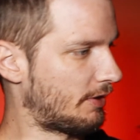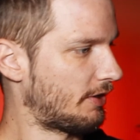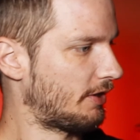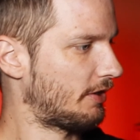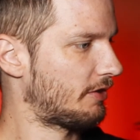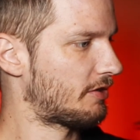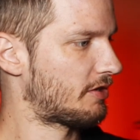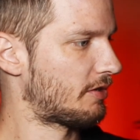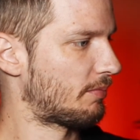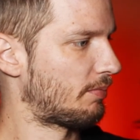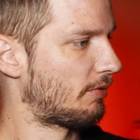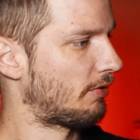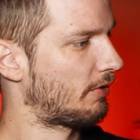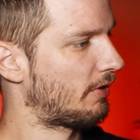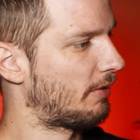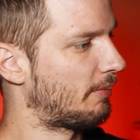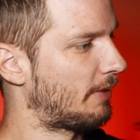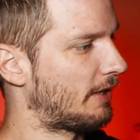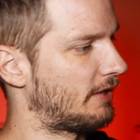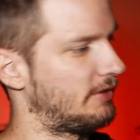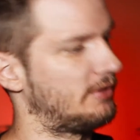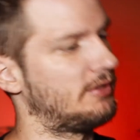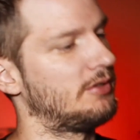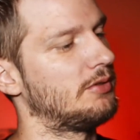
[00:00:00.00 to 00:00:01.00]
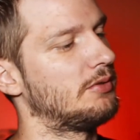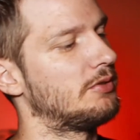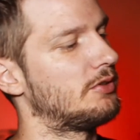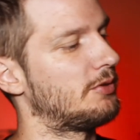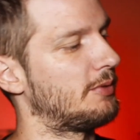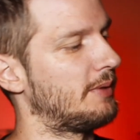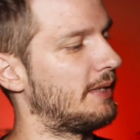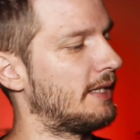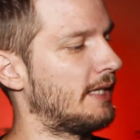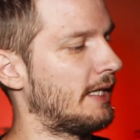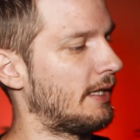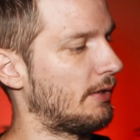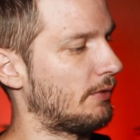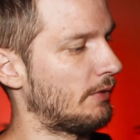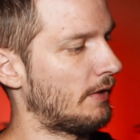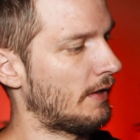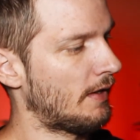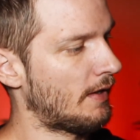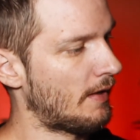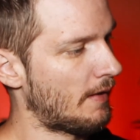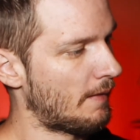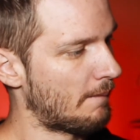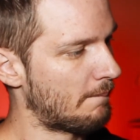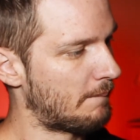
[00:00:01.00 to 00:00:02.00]
user BrokenMike2 tweeted out,
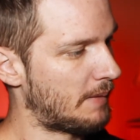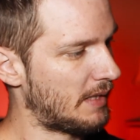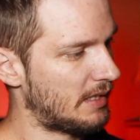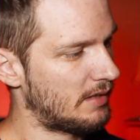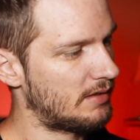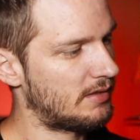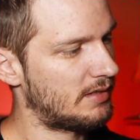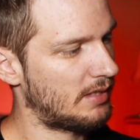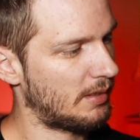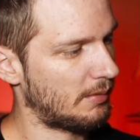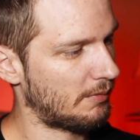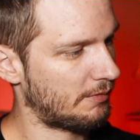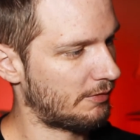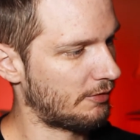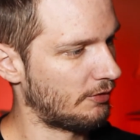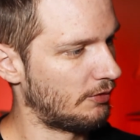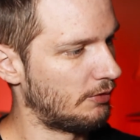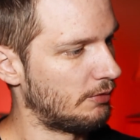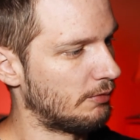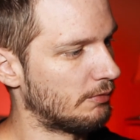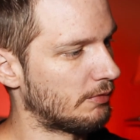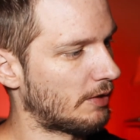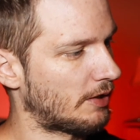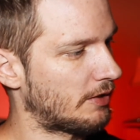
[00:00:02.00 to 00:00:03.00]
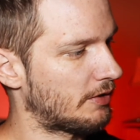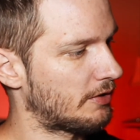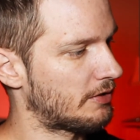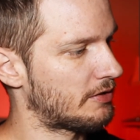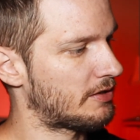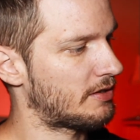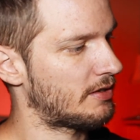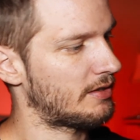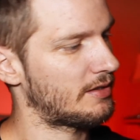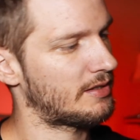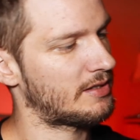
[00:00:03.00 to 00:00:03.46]
"Big tip for new runners,